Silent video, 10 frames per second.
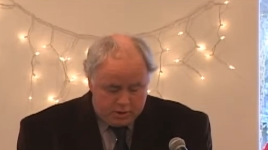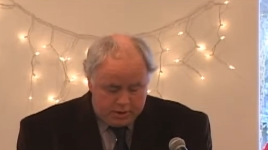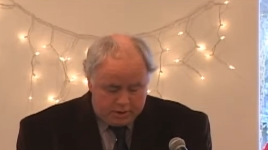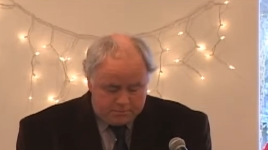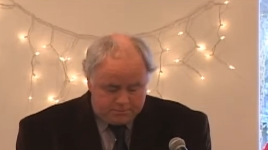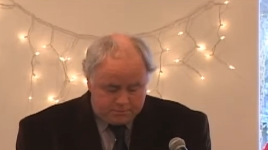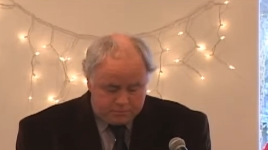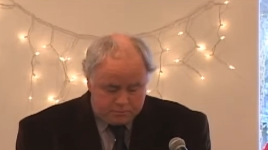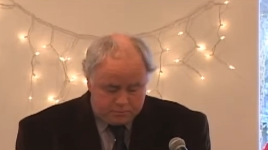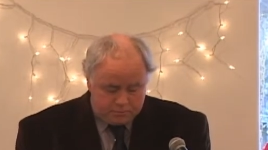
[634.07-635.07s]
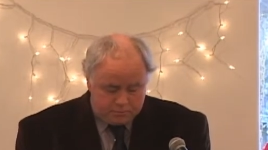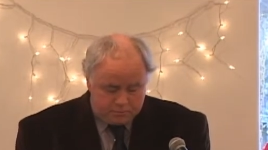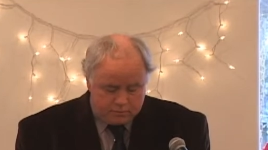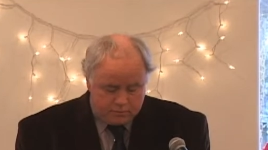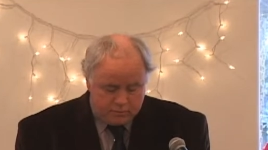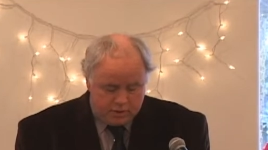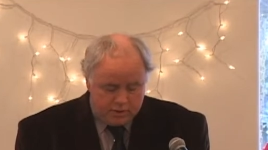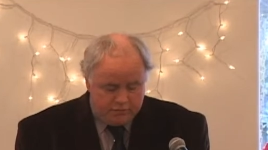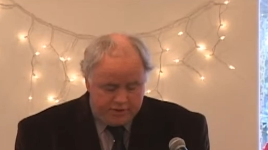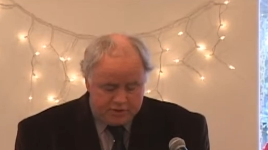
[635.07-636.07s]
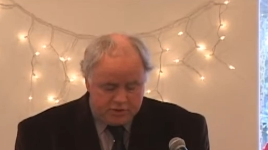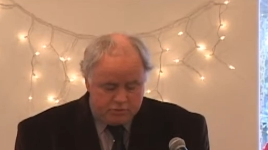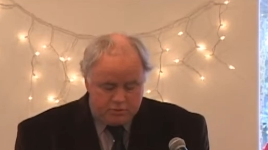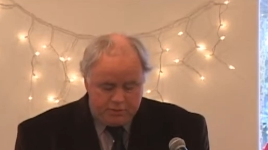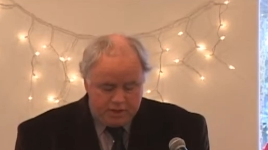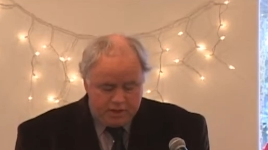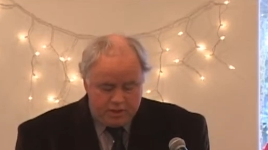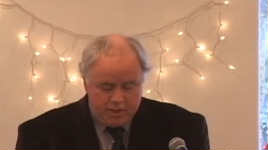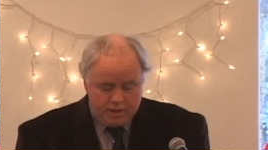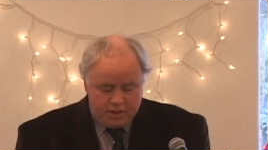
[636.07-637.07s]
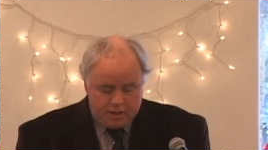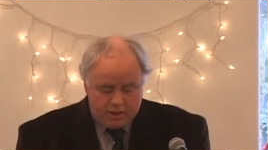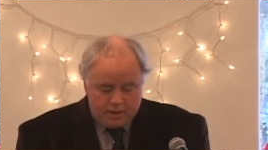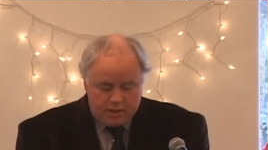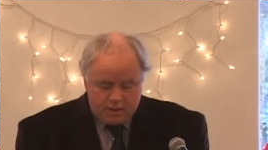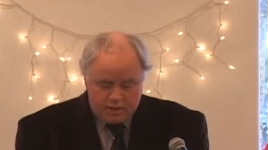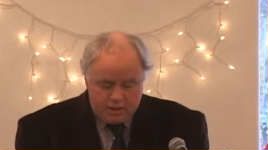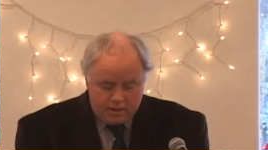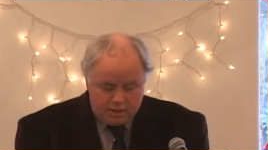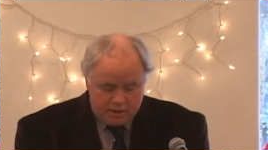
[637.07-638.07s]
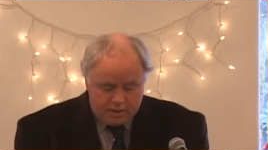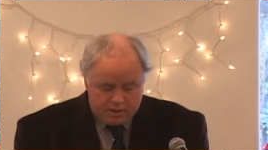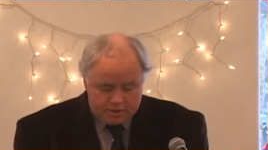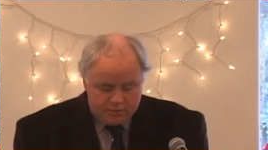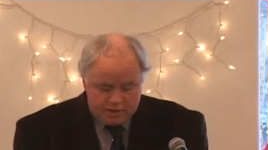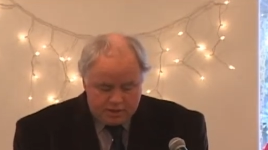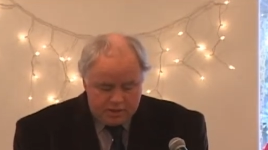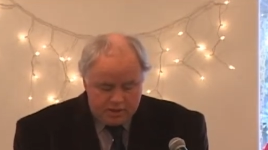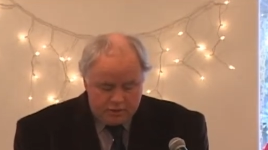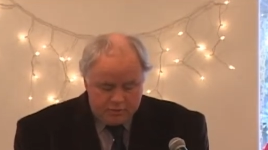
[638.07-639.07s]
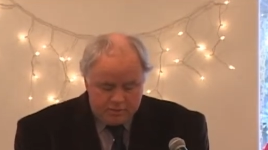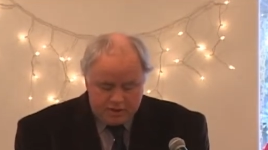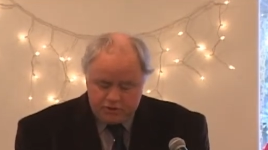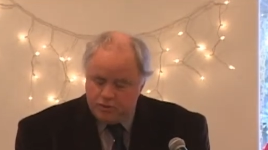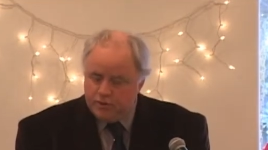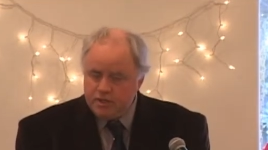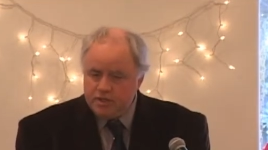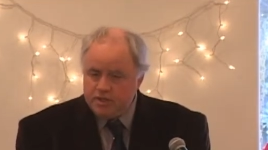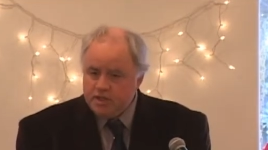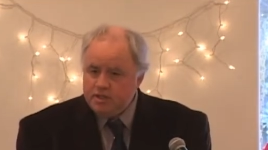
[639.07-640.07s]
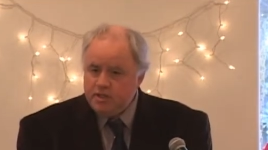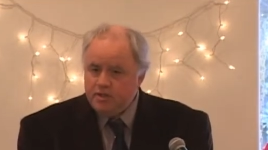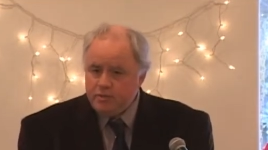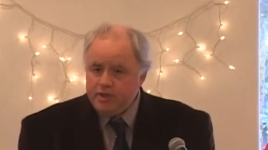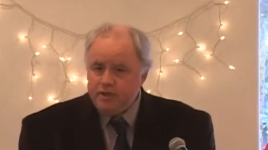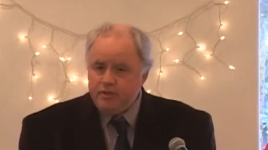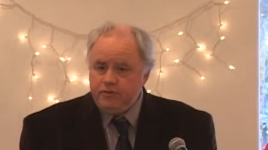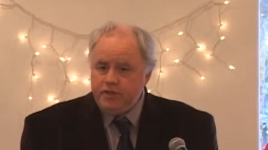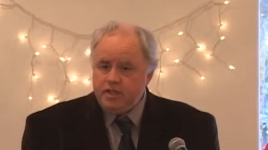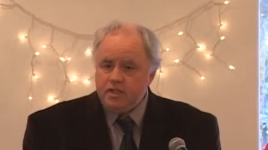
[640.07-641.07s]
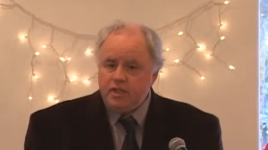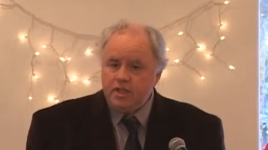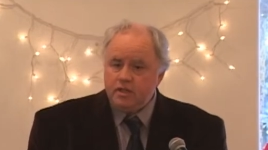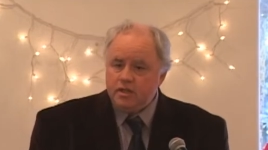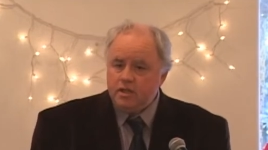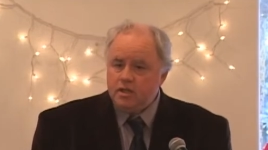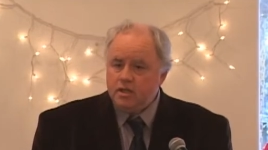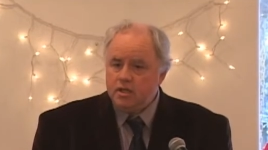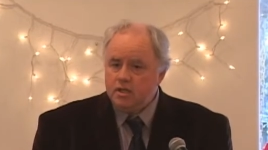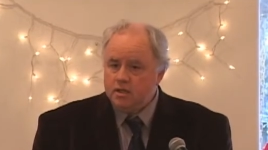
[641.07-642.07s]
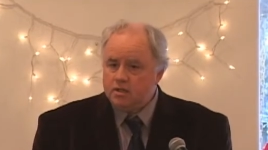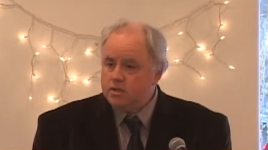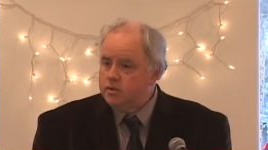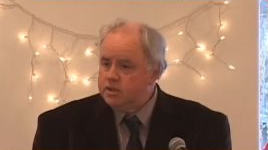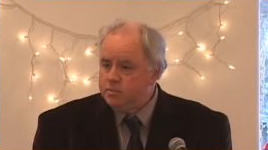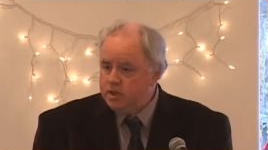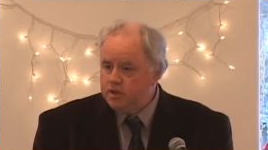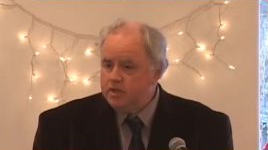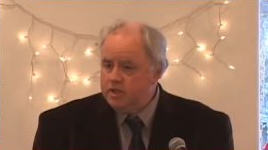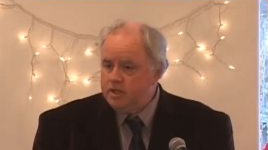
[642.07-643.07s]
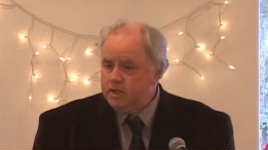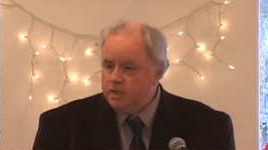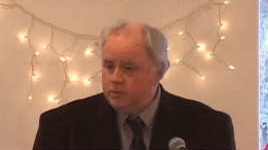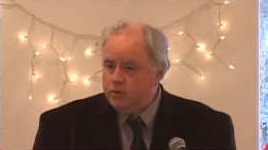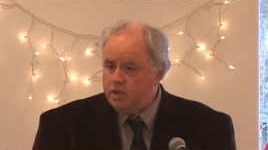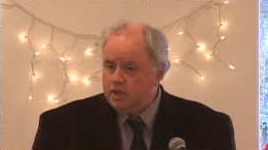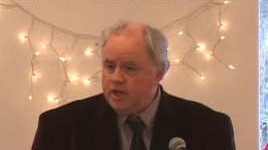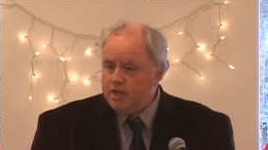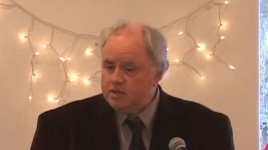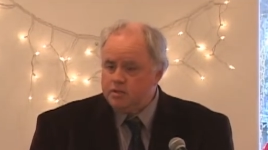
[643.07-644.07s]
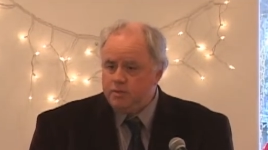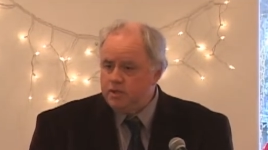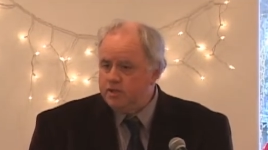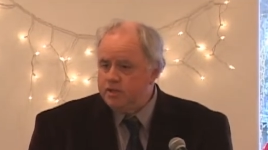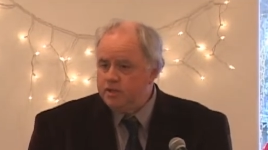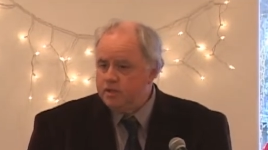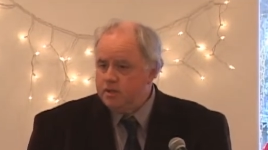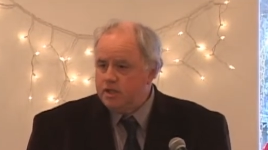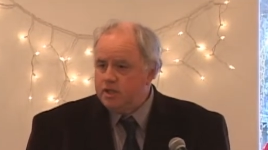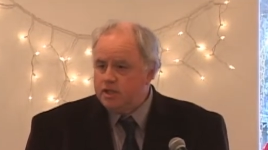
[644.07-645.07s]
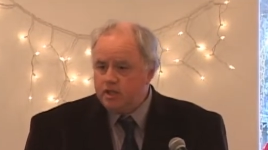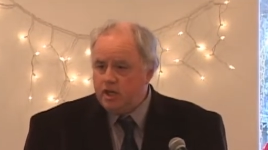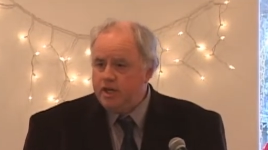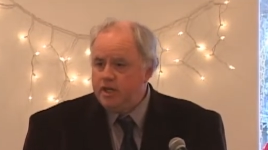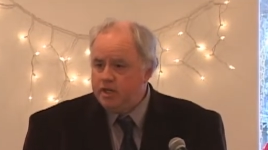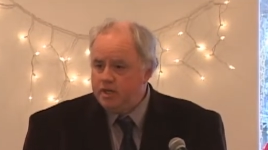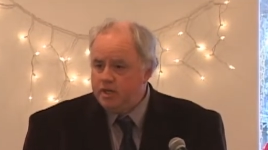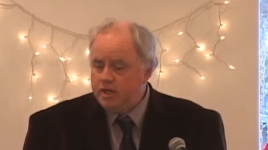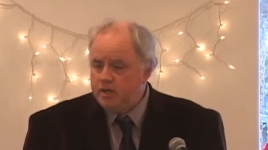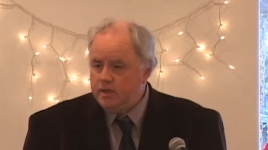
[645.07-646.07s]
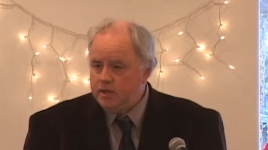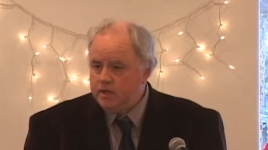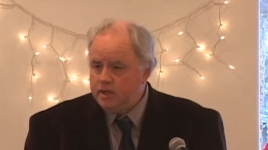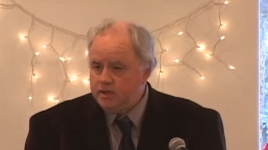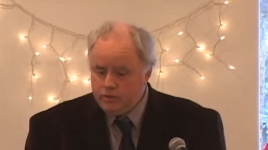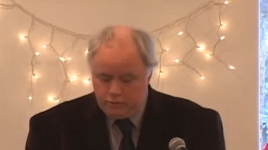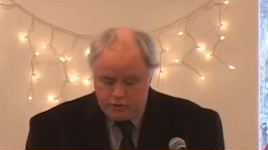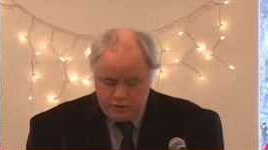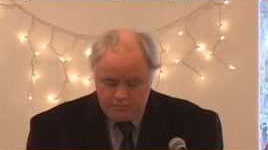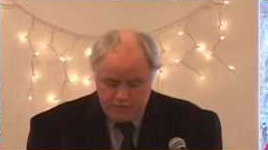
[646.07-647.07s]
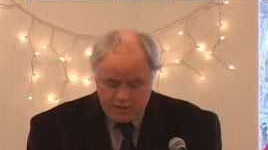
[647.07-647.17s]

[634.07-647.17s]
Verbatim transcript: Um, the vessel will be, as we see it, it'll be about 260 to 300 feet in length. So it's bigger than the Aurora class. It's bigger than the uh, and, and uh, the Aurora.